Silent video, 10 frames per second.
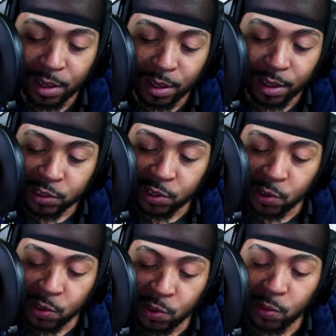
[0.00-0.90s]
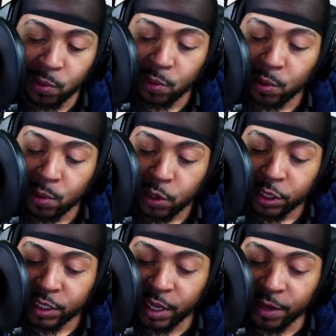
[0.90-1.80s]
So
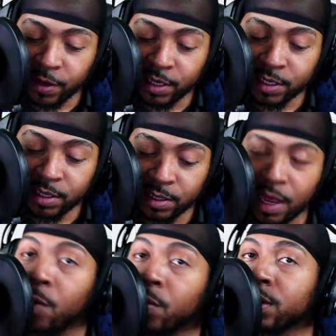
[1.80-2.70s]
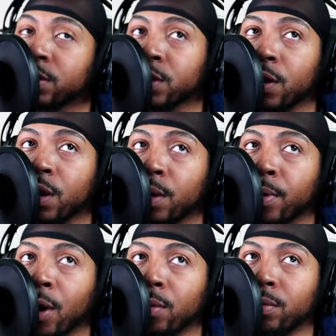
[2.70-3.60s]
say, for instance, I want to start up a
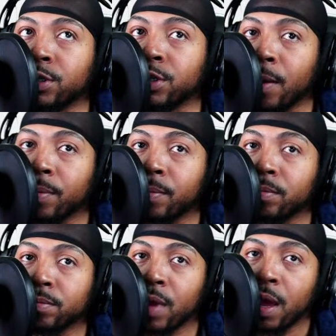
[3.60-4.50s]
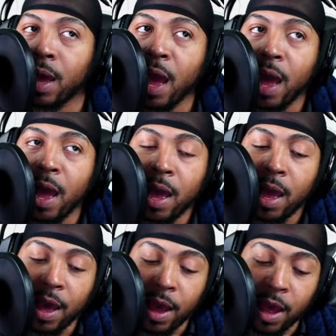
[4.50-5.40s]
barbershop.
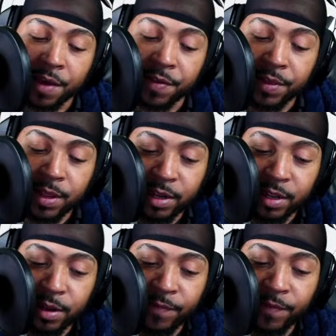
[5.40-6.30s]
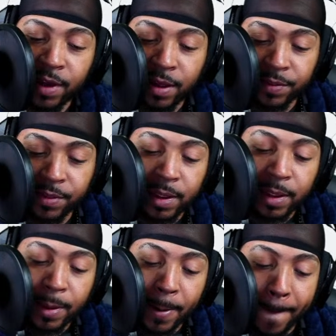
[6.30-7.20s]
I then identify
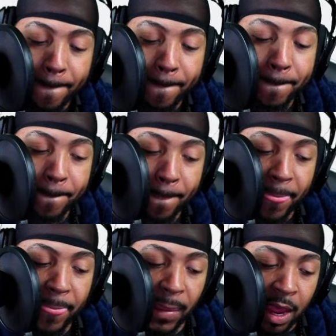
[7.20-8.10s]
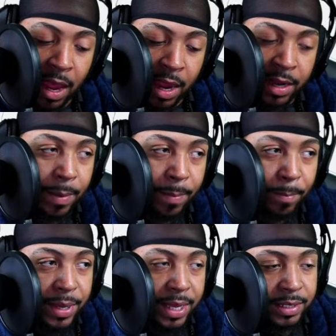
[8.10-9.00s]
that I need a
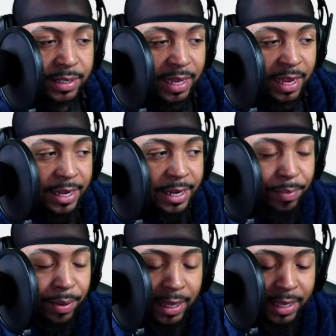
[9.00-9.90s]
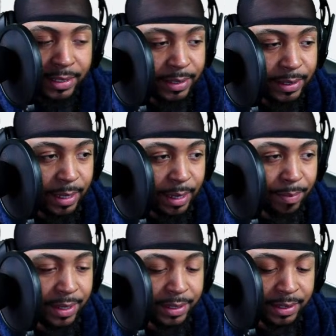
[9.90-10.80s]
business. I need a place, a
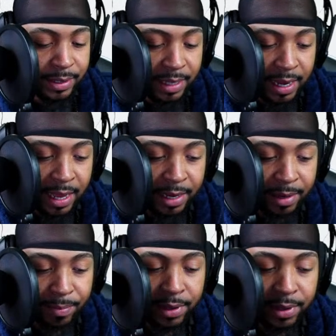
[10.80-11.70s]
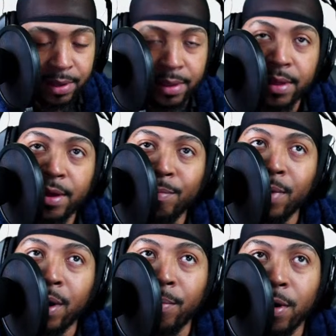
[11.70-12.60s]
business that I can put
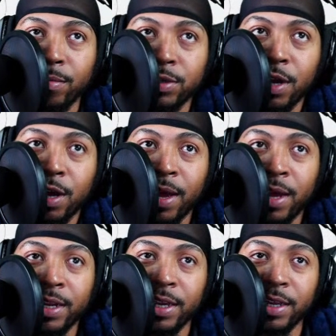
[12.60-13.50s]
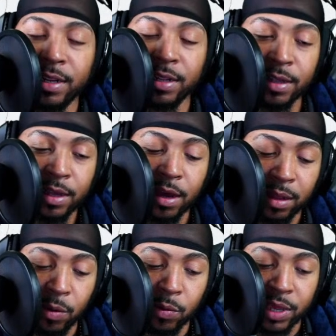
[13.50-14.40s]
my barbershop. I need a
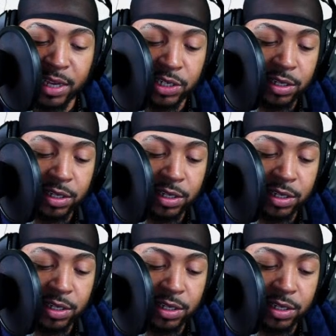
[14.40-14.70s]
location.